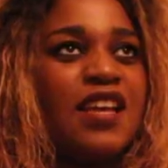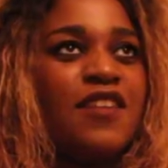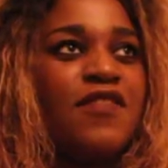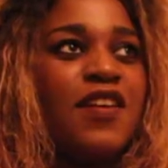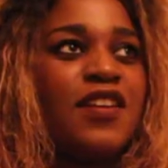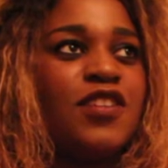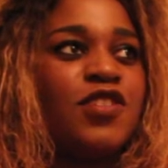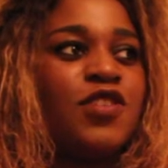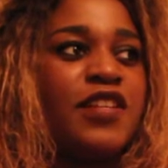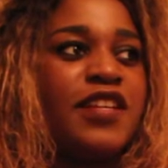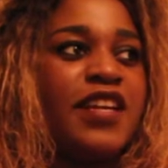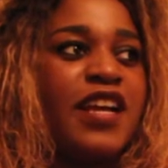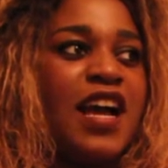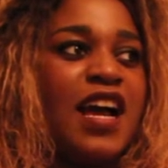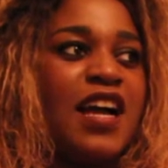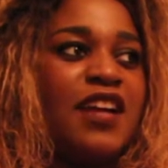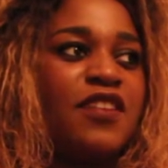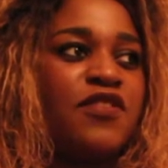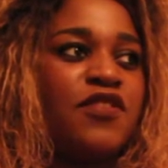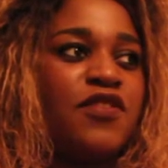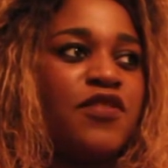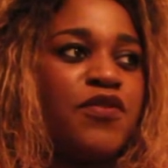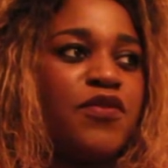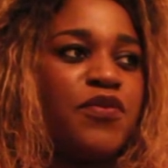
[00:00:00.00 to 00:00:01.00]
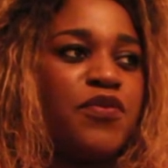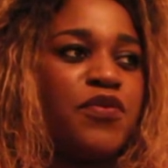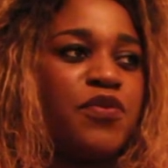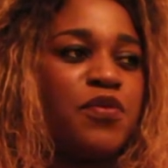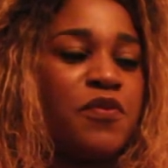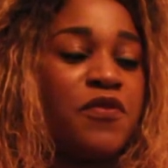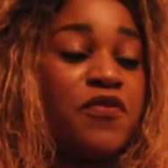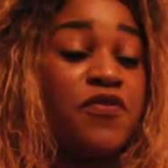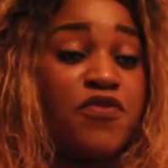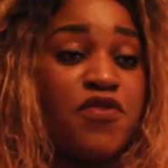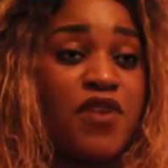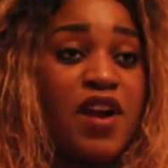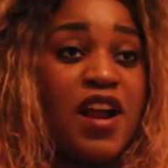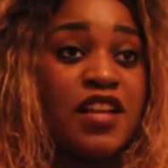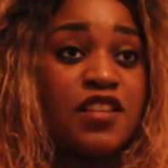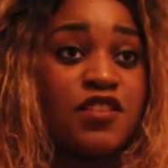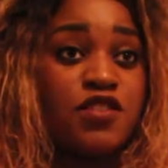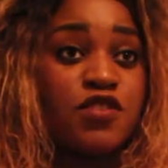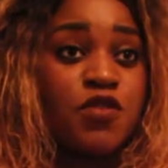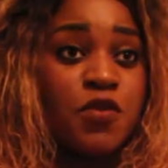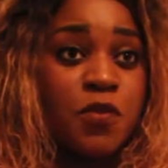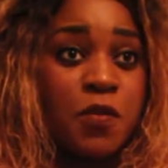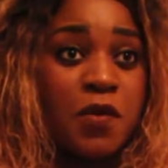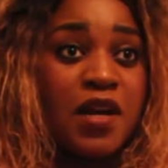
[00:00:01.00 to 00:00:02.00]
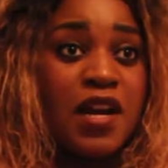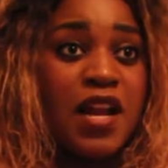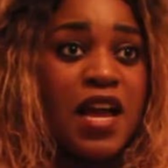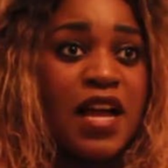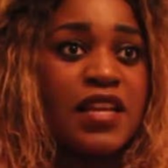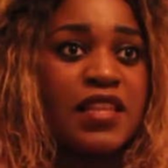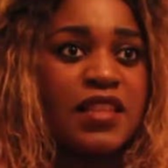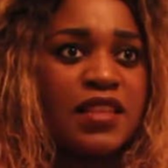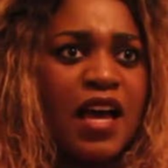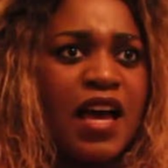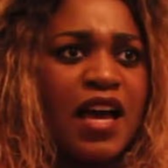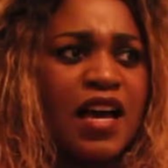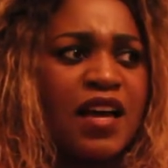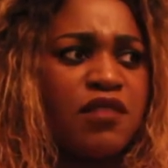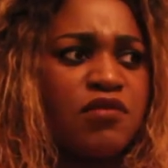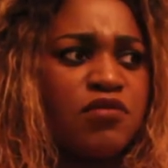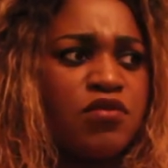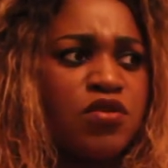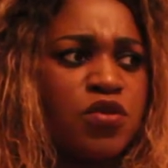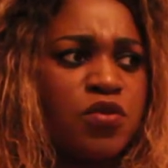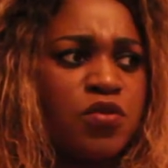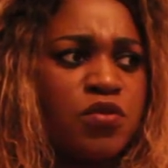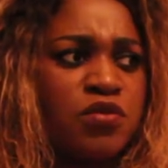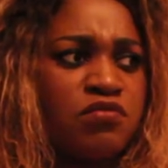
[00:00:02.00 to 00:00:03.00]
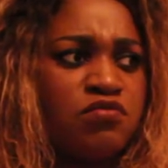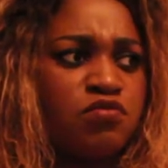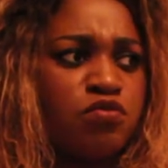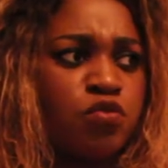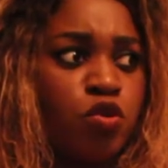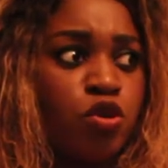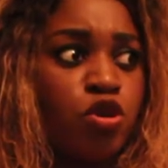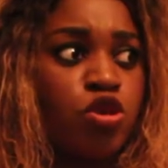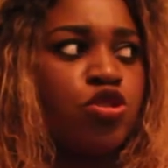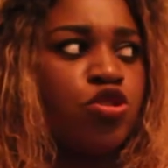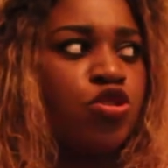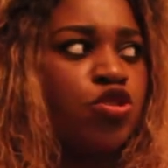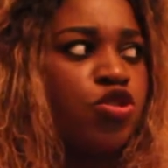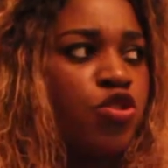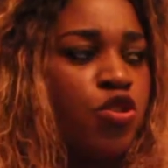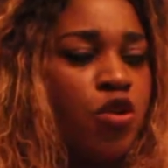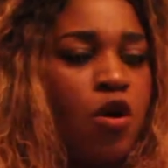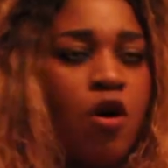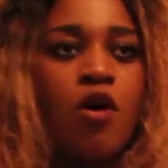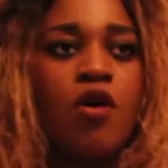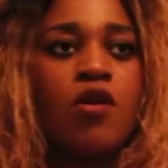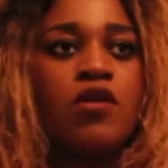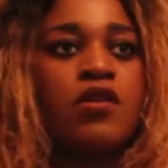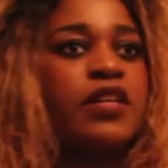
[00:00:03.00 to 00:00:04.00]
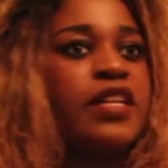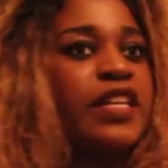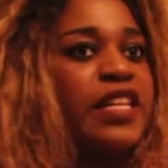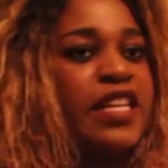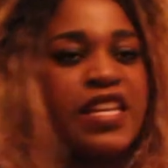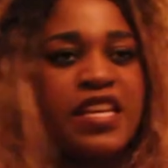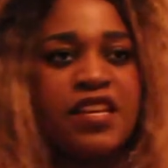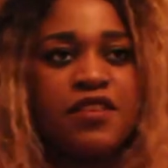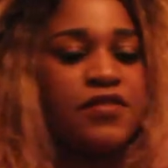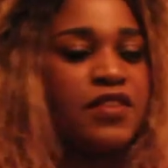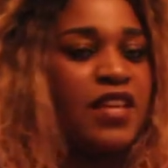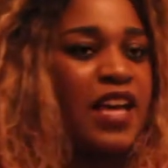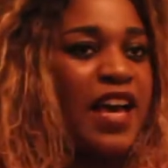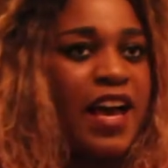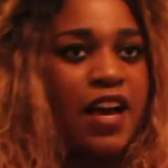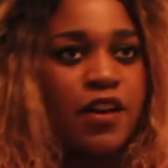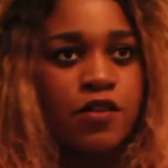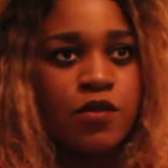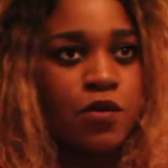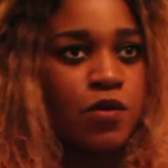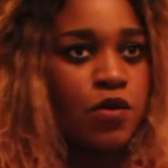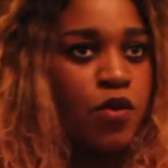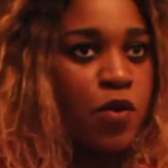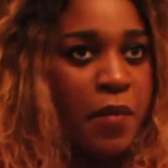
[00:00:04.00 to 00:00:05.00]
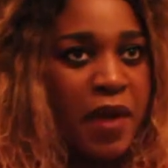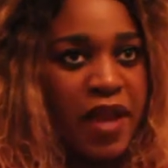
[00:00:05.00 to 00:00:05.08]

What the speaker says: I've actually had friends who were like that, who would not leave the house with no